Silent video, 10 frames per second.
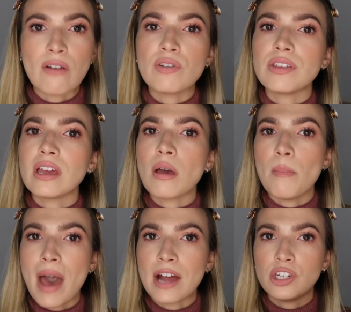
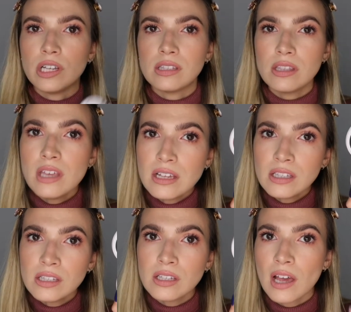everything matches this